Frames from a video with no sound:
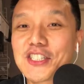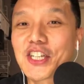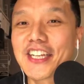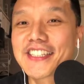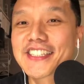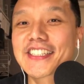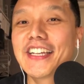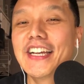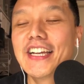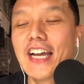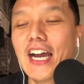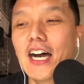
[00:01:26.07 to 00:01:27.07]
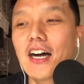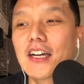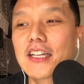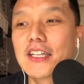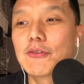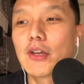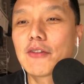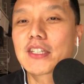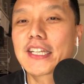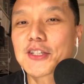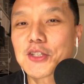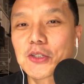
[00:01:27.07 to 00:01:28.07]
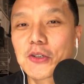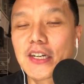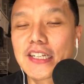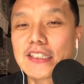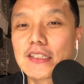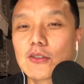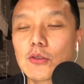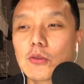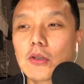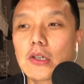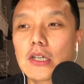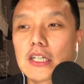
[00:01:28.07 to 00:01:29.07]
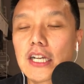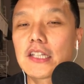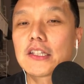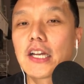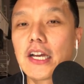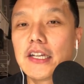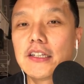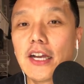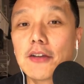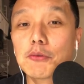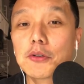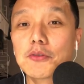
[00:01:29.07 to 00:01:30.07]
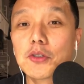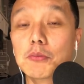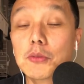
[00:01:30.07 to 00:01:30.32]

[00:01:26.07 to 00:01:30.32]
chase, uh, if you haven't guessed already, uh, Kyle and I have reviewed